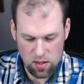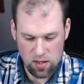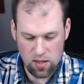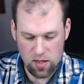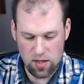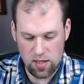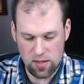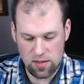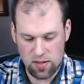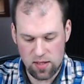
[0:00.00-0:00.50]

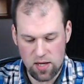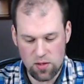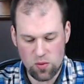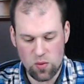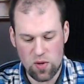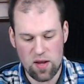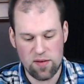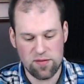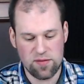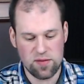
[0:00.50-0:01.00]
and then you
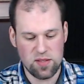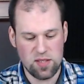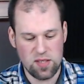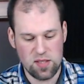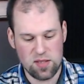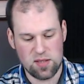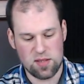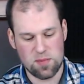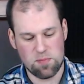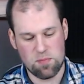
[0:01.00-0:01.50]
have
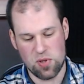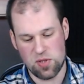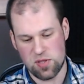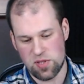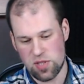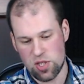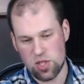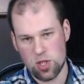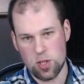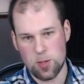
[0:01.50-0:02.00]
this
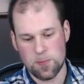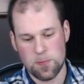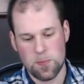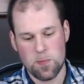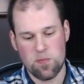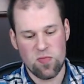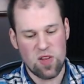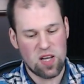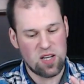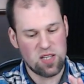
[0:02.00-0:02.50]
position.
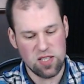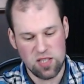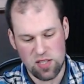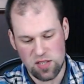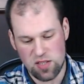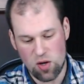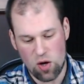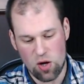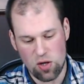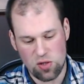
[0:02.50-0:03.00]
It
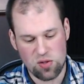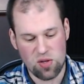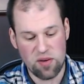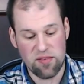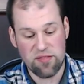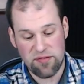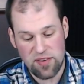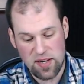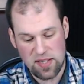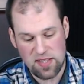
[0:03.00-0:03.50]
is also a
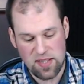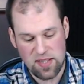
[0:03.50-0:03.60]
fixed